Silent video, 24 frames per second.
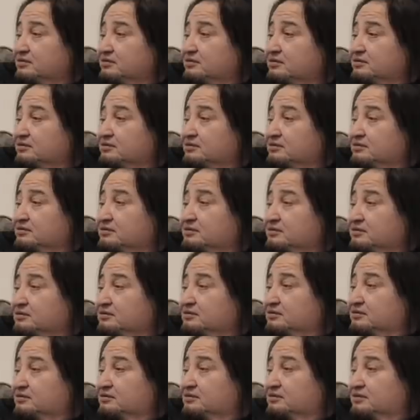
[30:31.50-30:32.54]

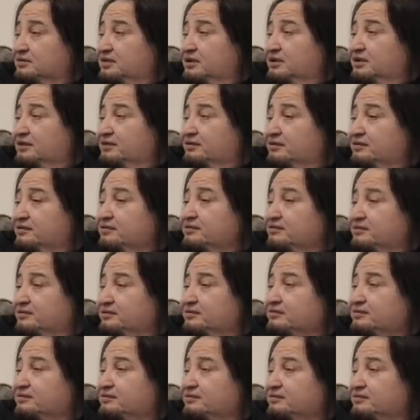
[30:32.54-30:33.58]

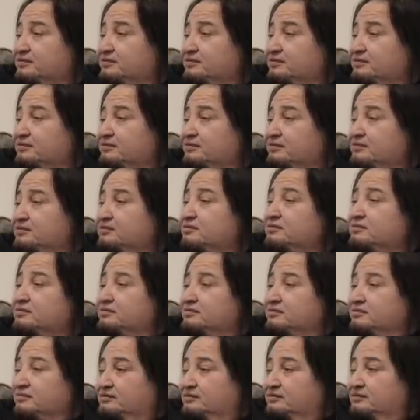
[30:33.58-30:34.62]

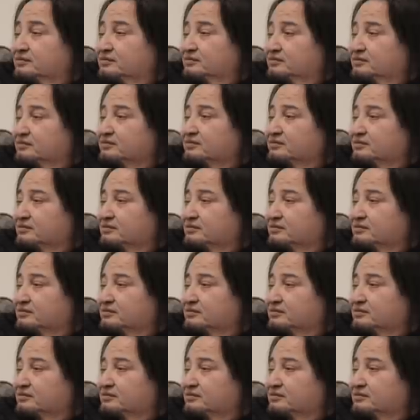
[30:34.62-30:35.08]
(not speaking)